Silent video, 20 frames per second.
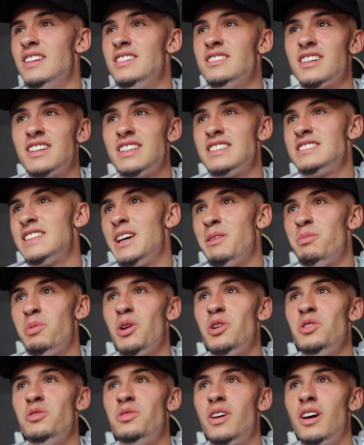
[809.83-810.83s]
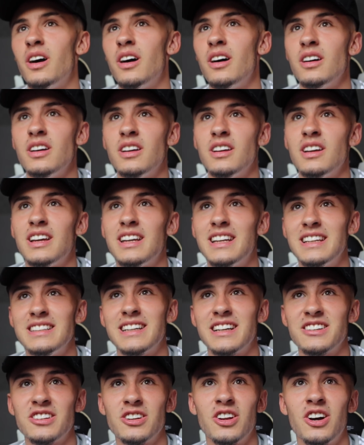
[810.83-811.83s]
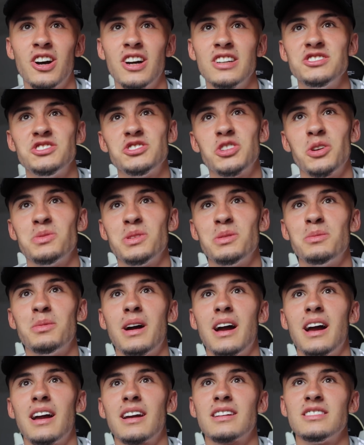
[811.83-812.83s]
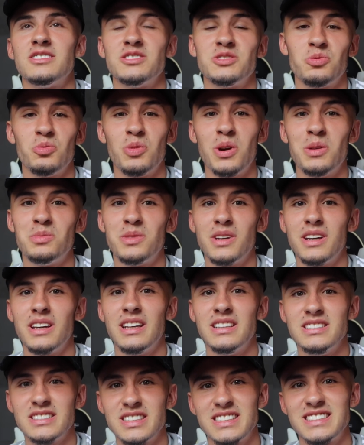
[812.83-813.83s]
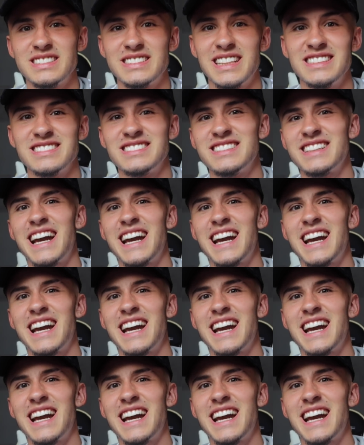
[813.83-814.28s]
done a step over, hit it down the line, chopped it back, and just whipped it into the stanchion.